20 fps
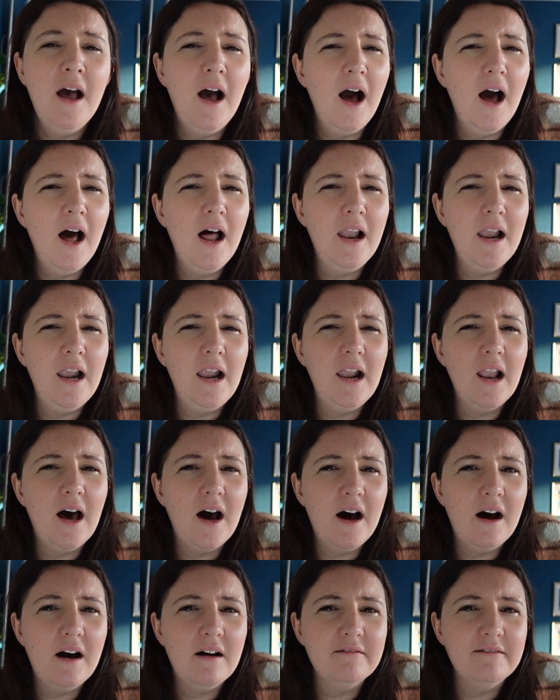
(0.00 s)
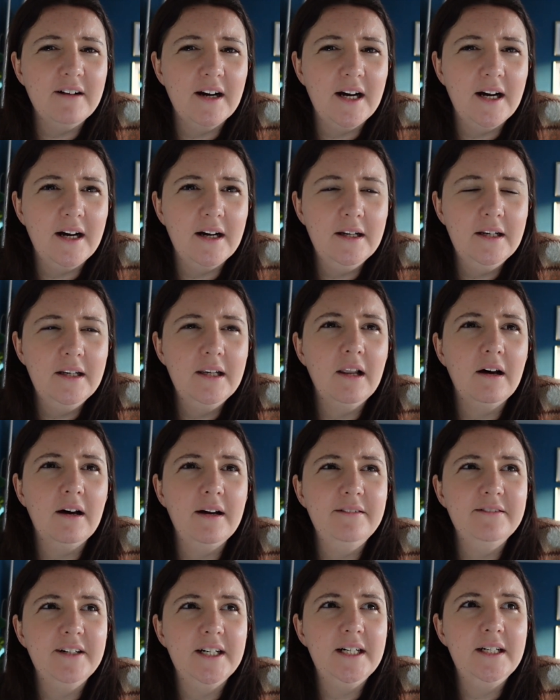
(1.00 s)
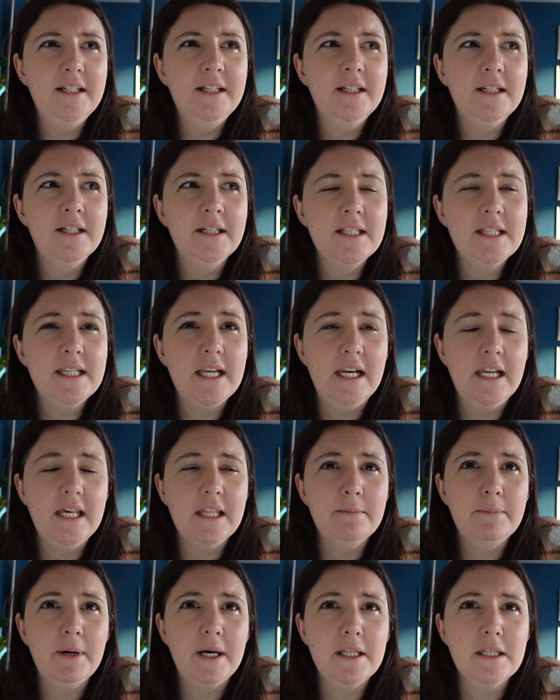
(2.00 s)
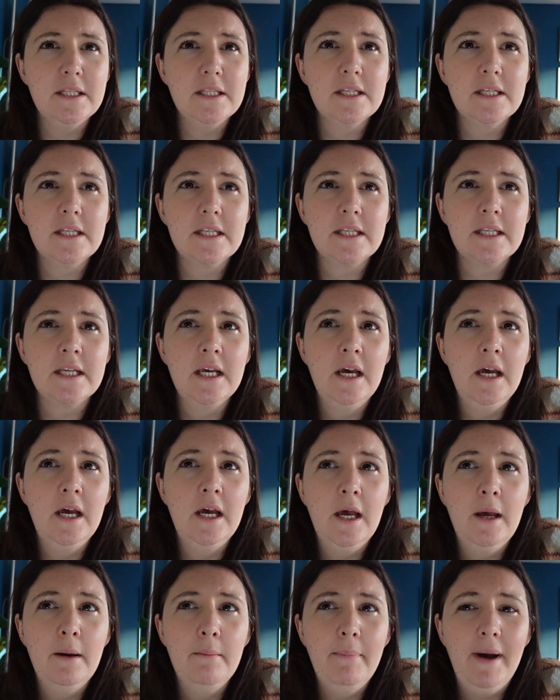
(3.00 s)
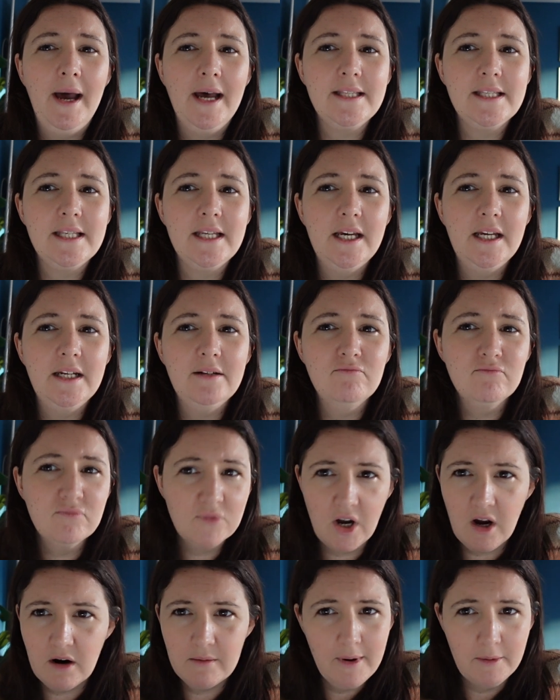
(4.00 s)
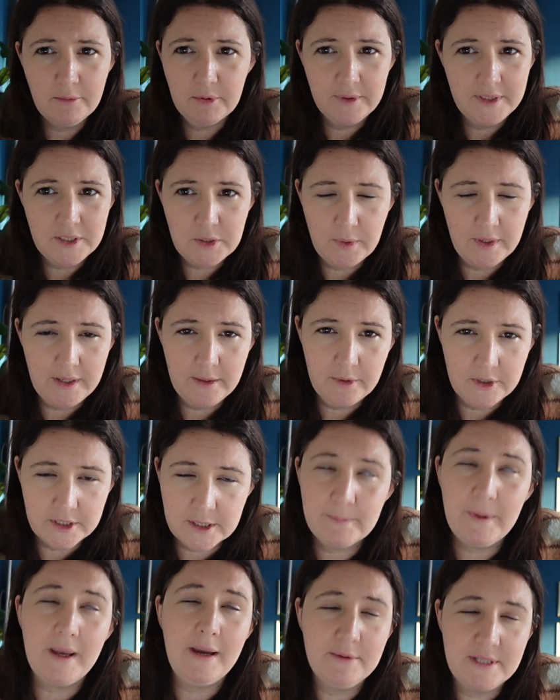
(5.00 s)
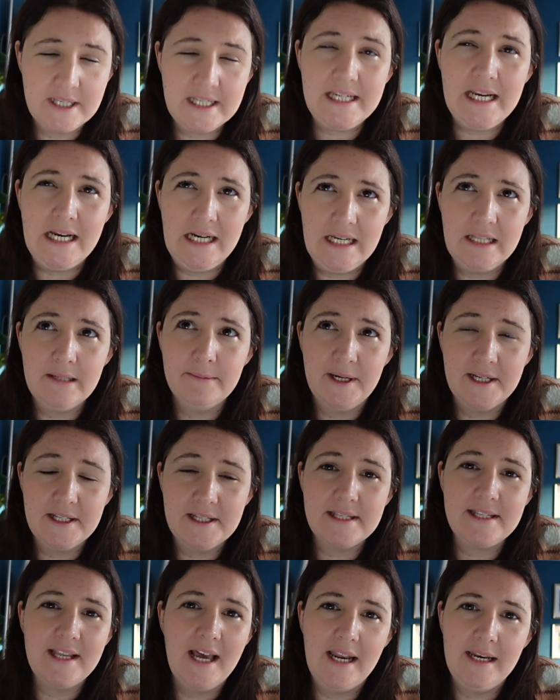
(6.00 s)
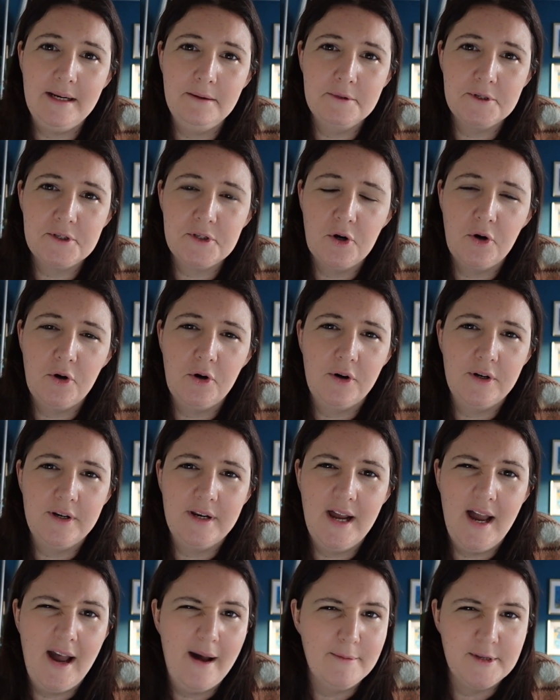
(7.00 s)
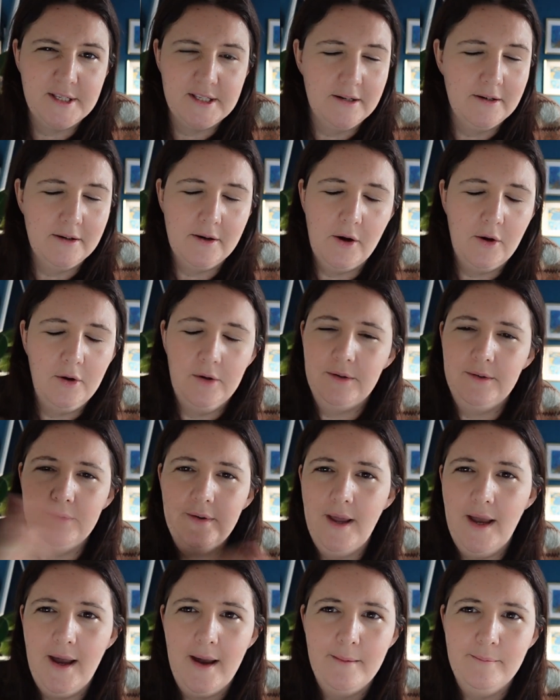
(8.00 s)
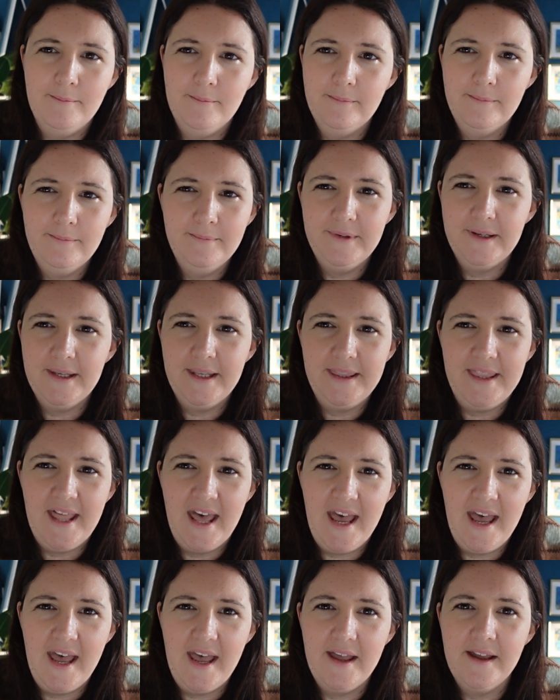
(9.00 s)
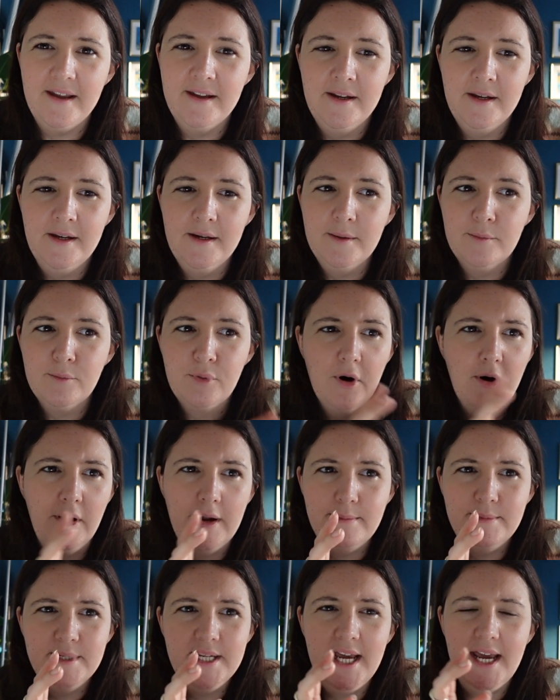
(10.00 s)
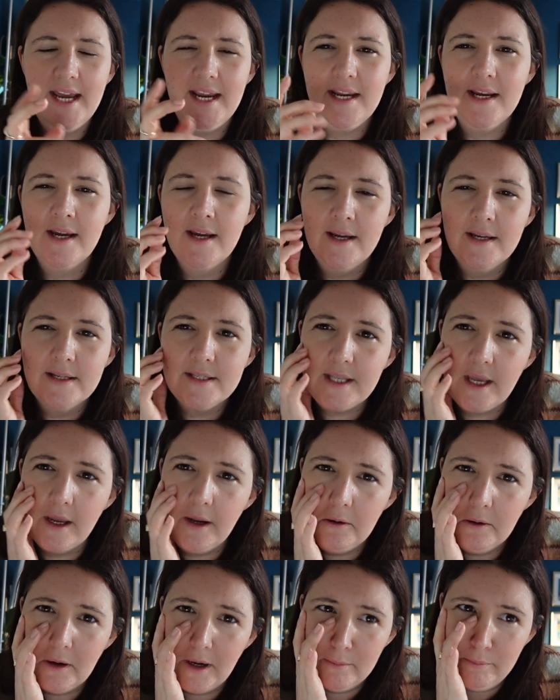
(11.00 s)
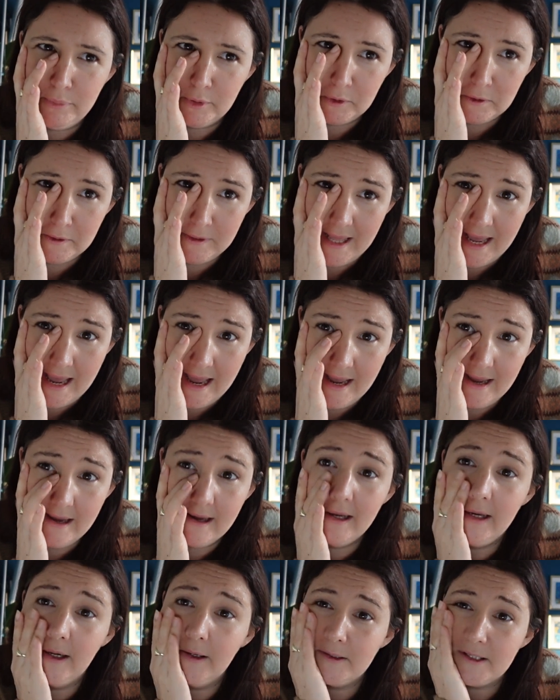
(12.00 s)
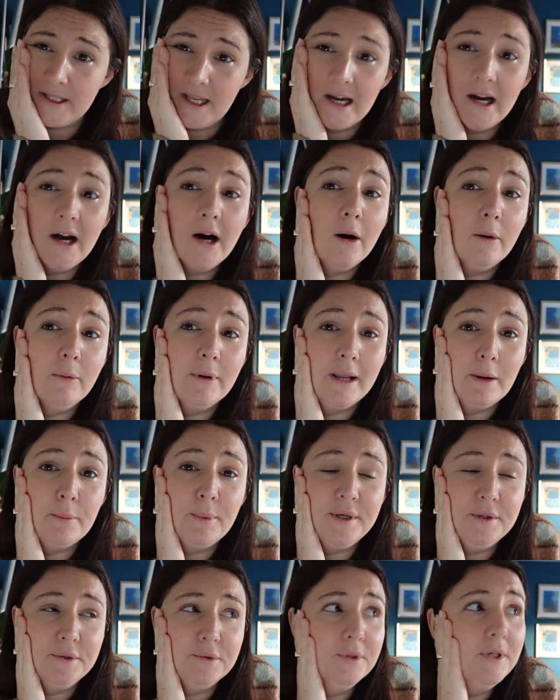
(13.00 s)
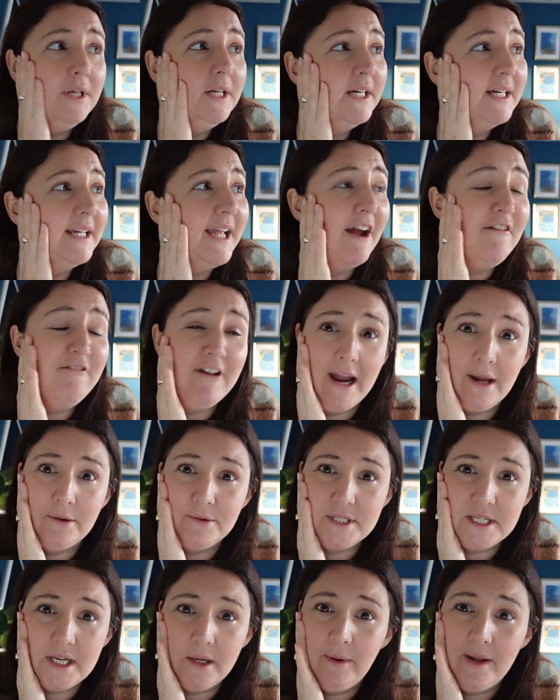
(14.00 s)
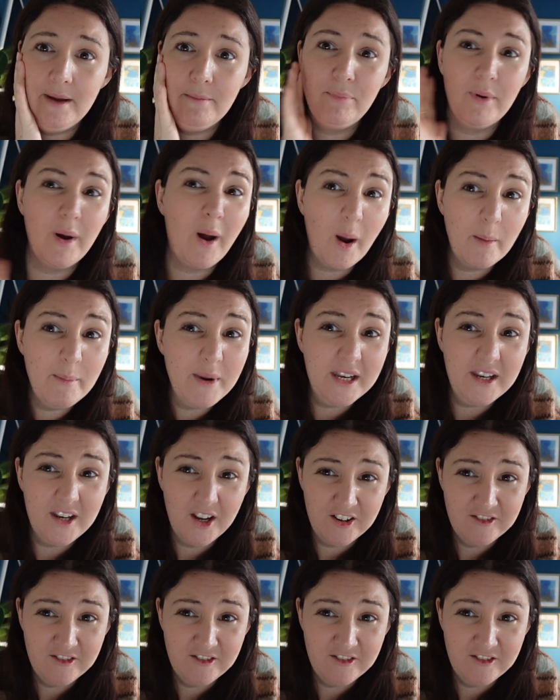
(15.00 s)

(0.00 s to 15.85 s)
A Lyra Tilly and the Buttons pattern. Can't remember which one it was, but it was a Tilly and the Buttons, and it was on Amazon on their Prime Day. So I bought that, and I was like, oh well, I will get round to it, but I'm in no